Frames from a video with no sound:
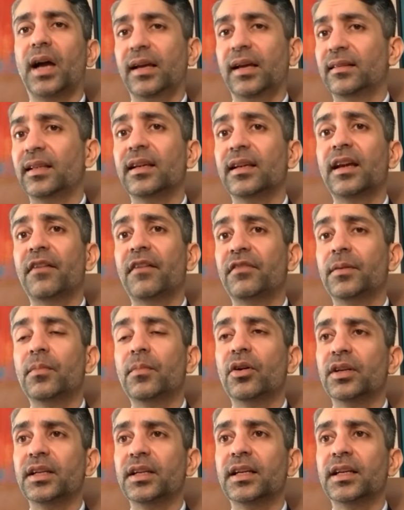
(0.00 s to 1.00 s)
I think
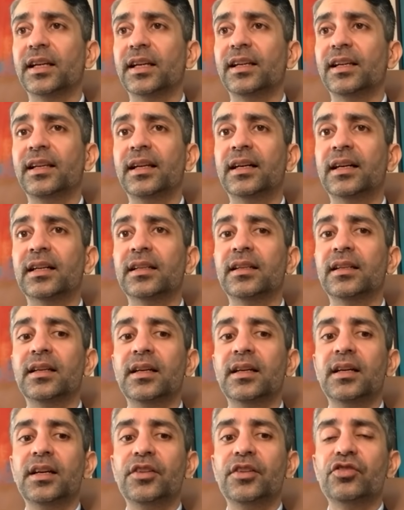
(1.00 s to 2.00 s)
everybody can learn
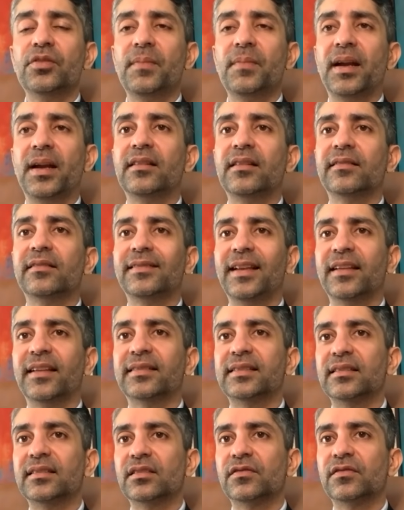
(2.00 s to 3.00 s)
tremendous
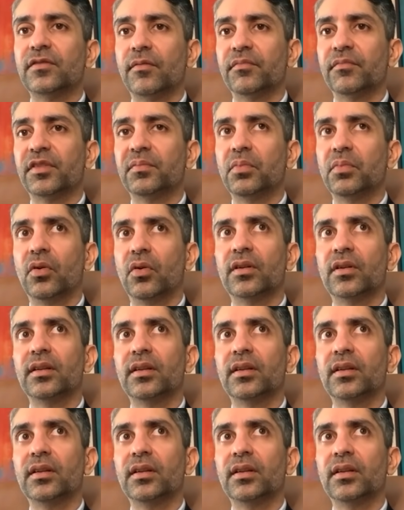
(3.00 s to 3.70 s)
lessons from sport.